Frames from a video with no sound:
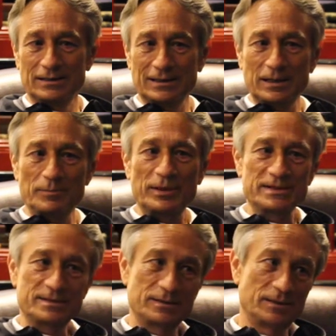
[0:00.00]
the club
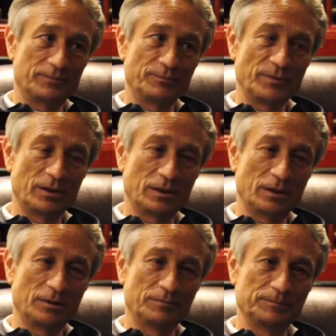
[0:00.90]
has uh,
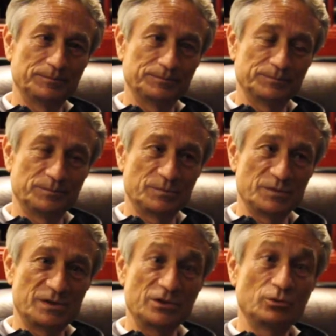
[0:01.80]
uh,
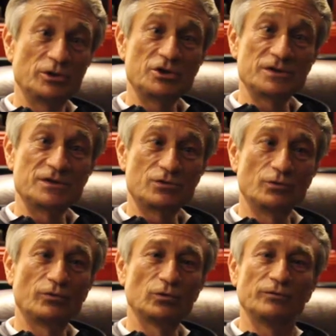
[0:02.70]
situations
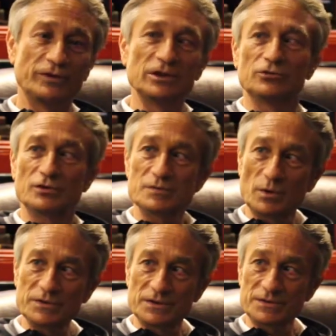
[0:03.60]
to fulfill to the
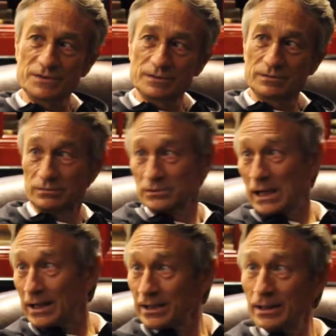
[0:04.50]
sponsors,
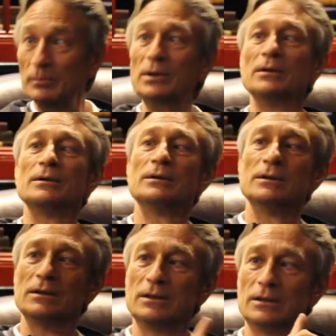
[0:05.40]
Carling Cup,
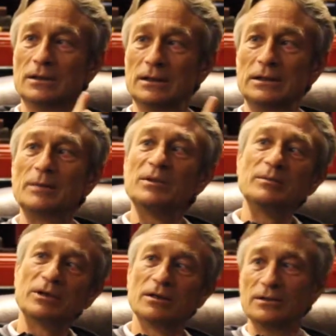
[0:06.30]
uh,
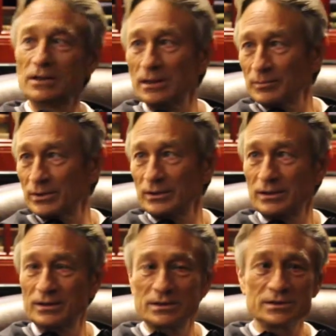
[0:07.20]
Namibia the Cup.
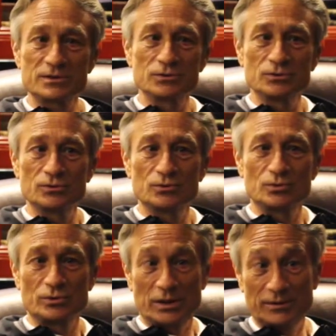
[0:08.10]
Uh, so
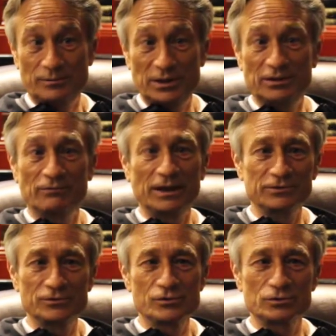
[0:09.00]
and been
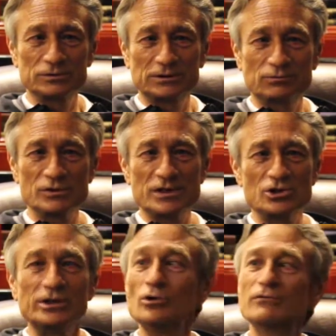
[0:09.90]
invited. So it was
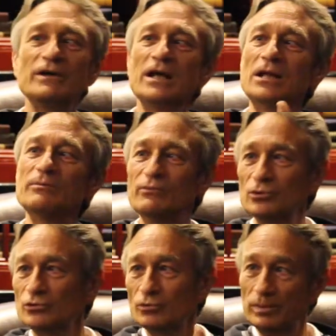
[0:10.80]
actually not very
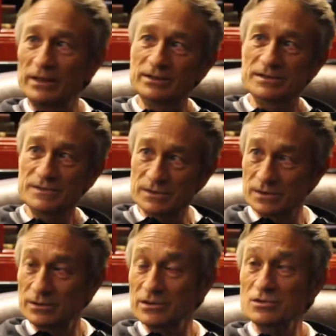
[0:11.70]
helpful to play this
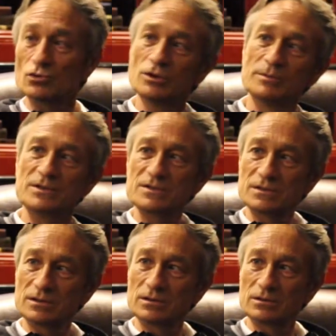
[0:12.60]
uh, these tournaments
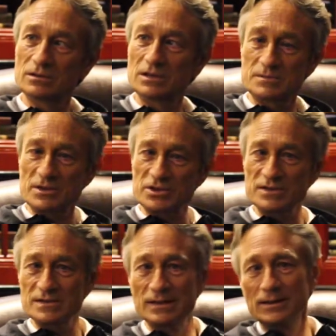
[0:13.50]
uh, as much as